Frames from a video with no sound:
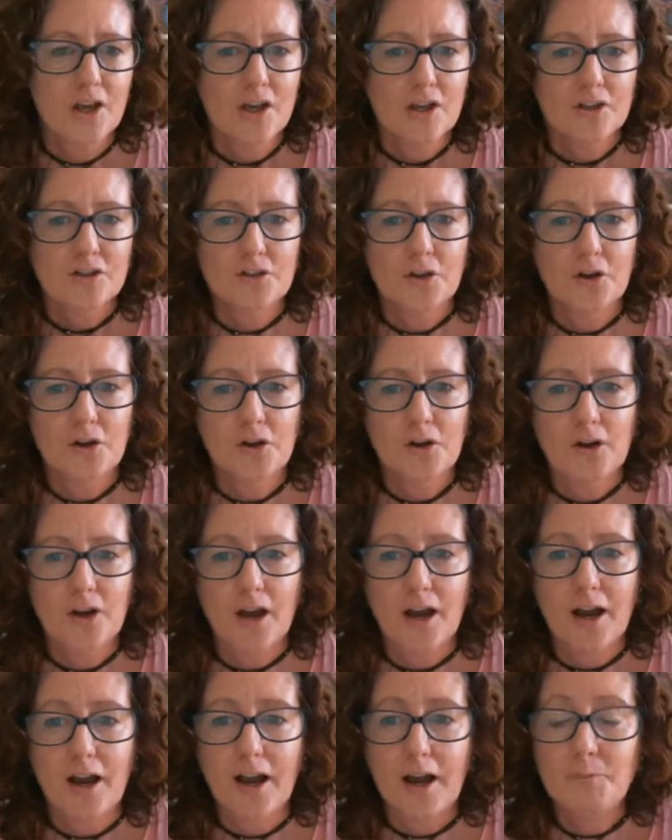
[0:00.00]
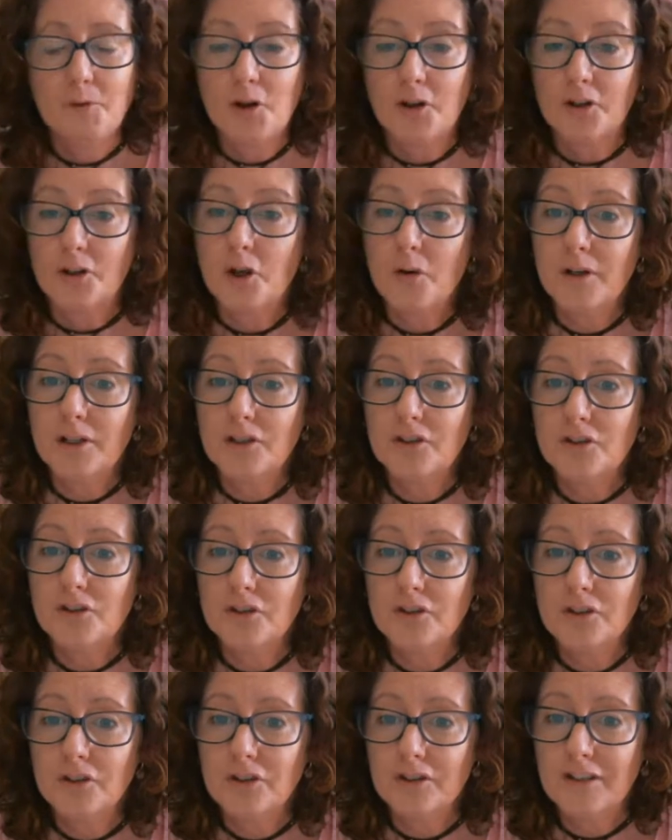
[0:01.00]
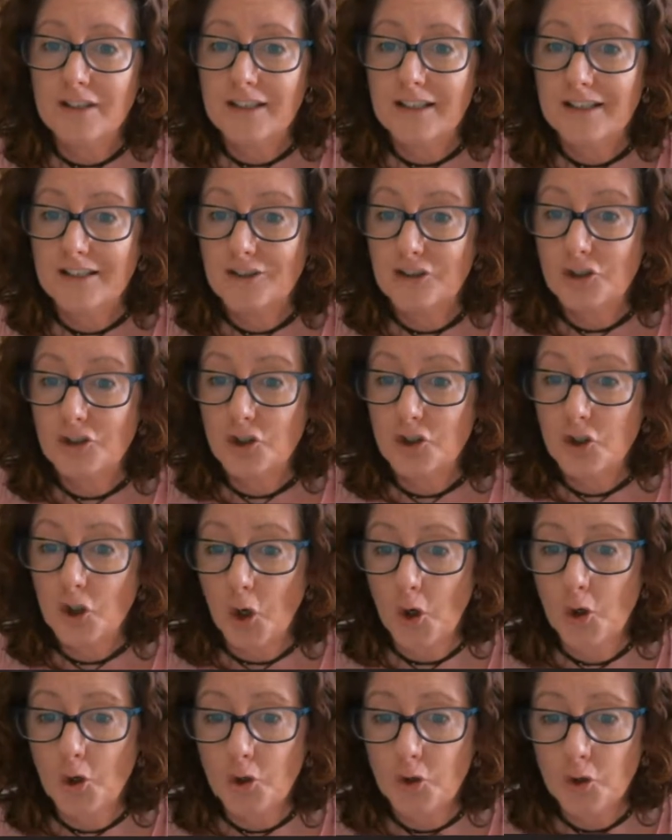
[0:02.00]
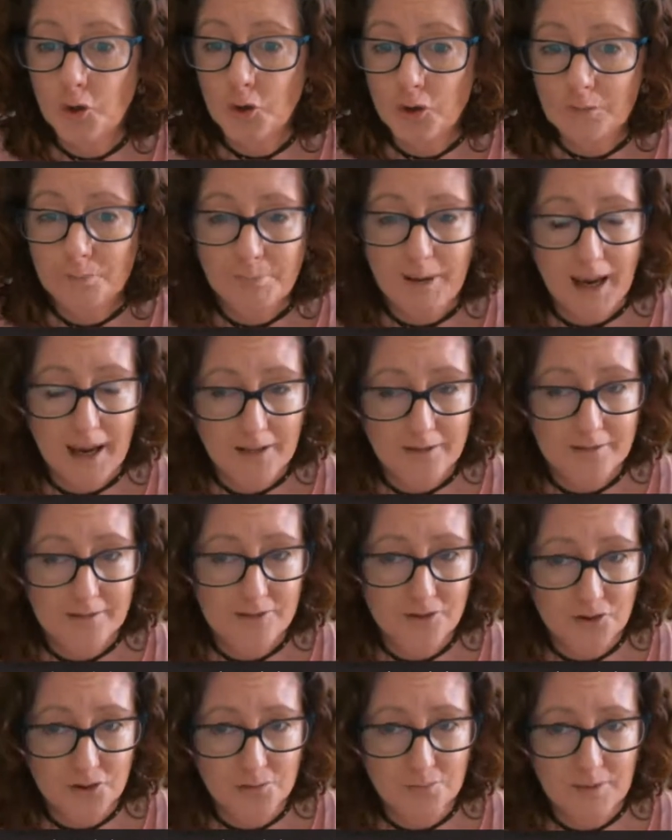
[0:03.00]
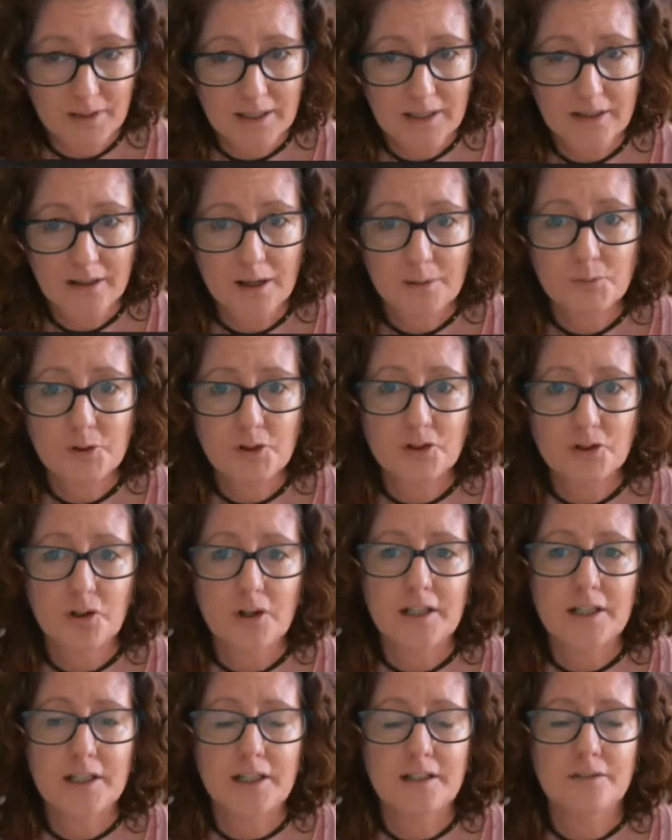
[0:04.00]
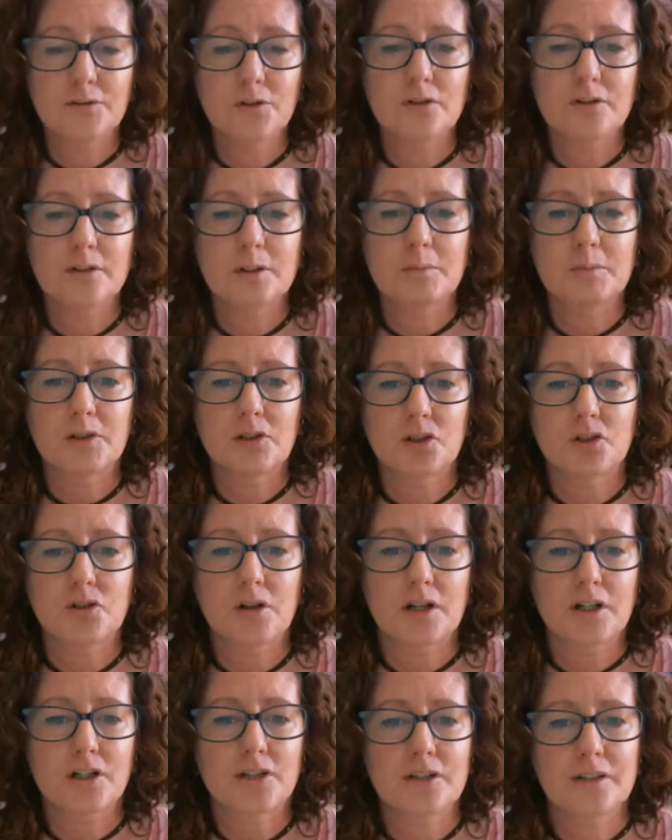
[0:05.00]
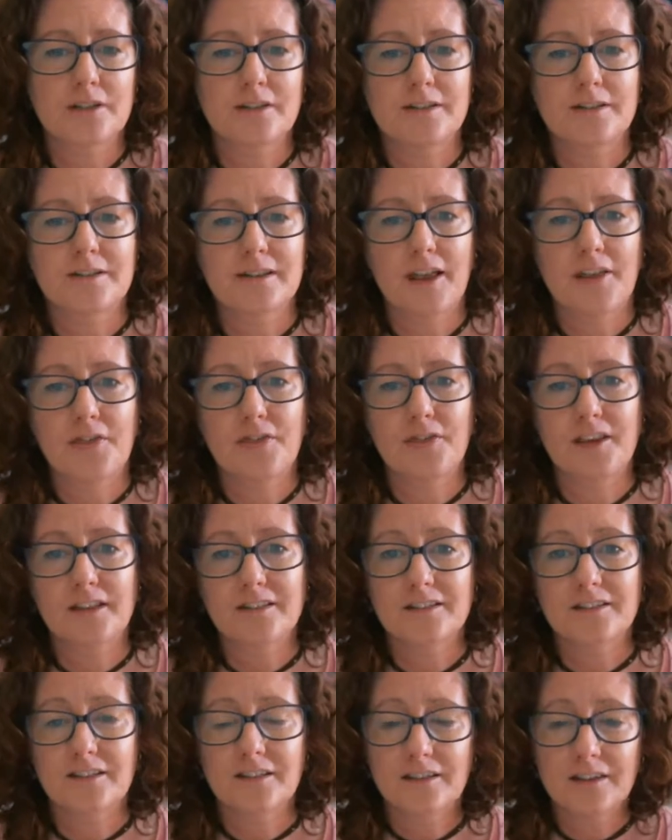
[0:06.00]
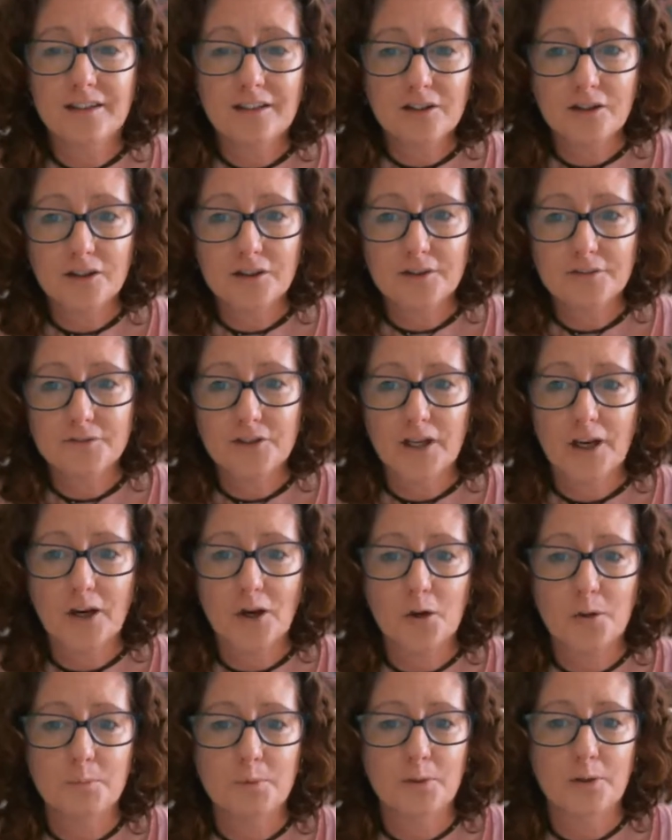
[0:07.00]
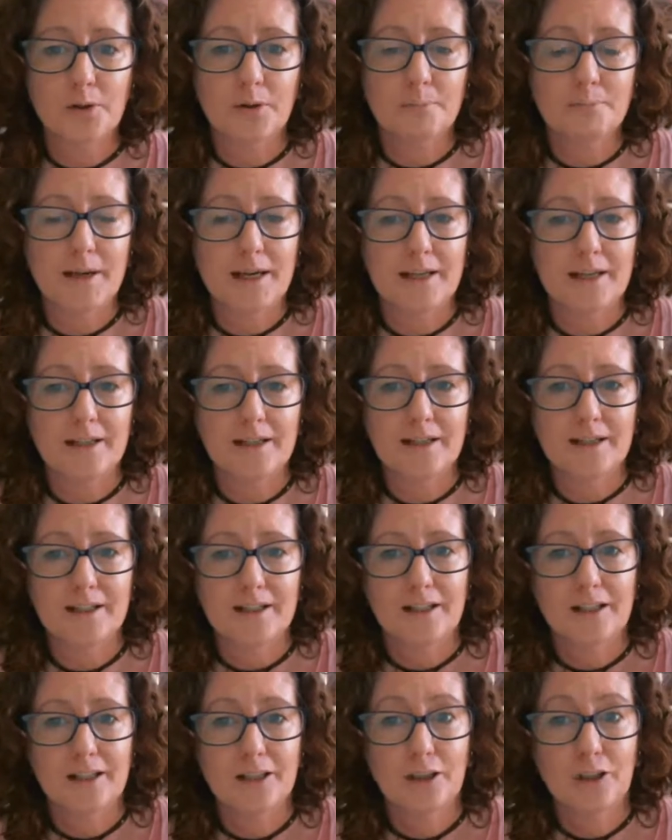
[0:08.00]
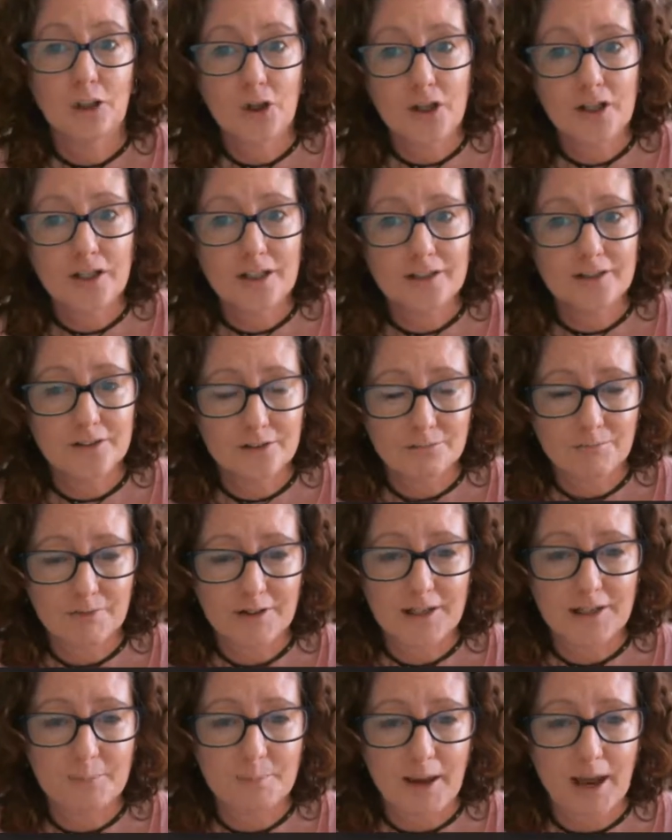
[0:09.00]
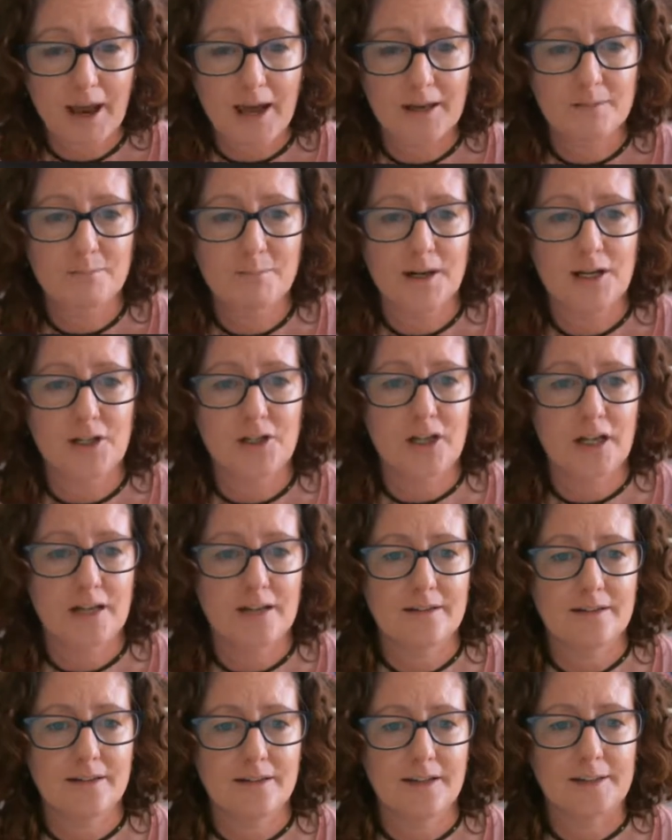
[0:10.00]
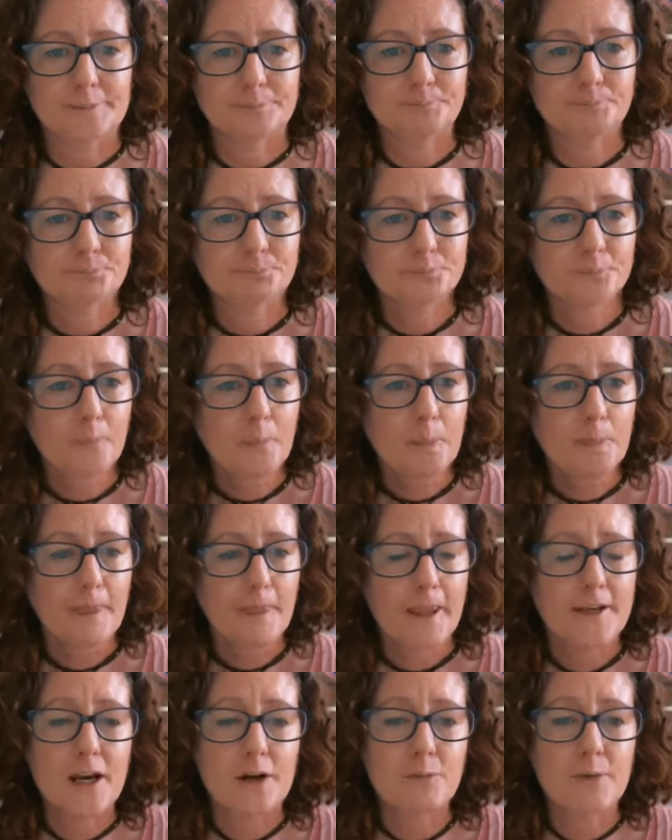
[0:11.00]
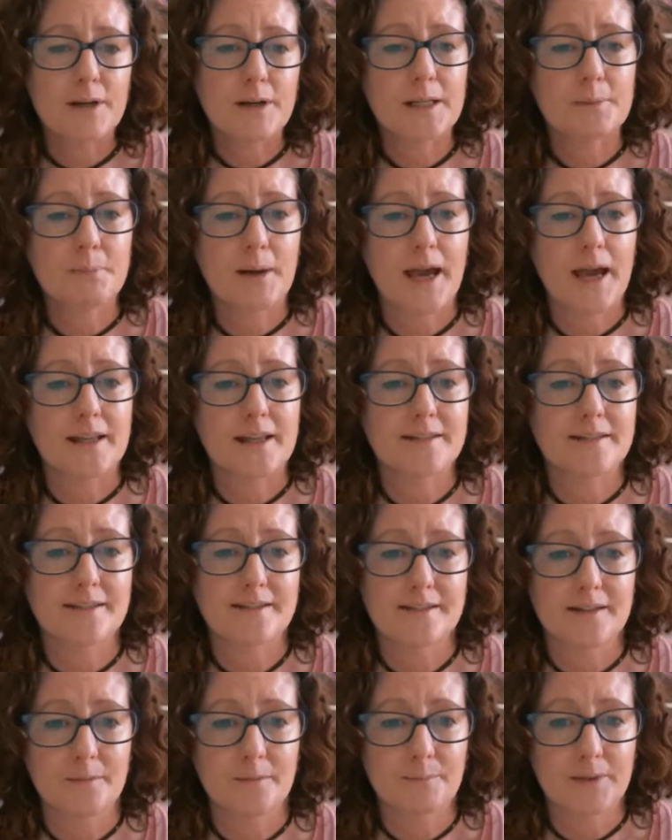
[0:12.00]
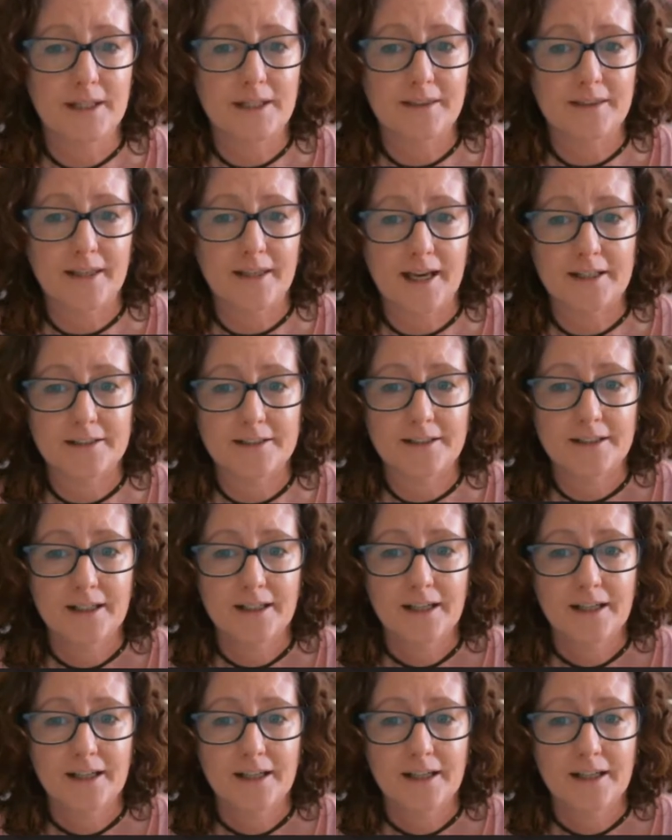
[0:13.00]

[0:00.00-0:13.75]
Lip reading: So I'm not going to show you patterns to read. I'm just going to give you some instructions and things to think of to help make learning to read a pattern much easier. Now, reading patterns is something that